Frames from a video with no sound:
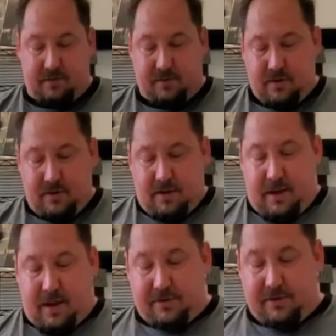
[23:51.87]
So
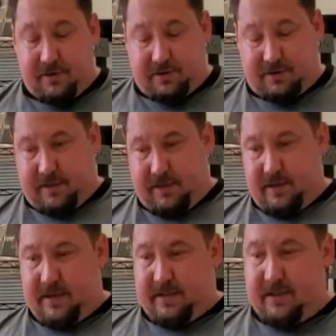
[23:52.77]
as you can see,
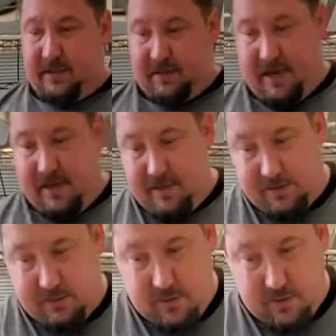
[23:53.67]
it didn't take
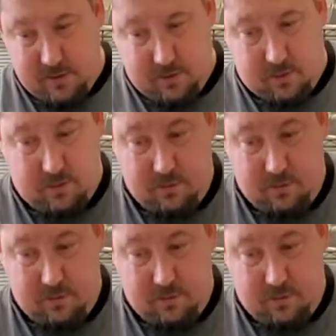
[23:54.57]
us long at all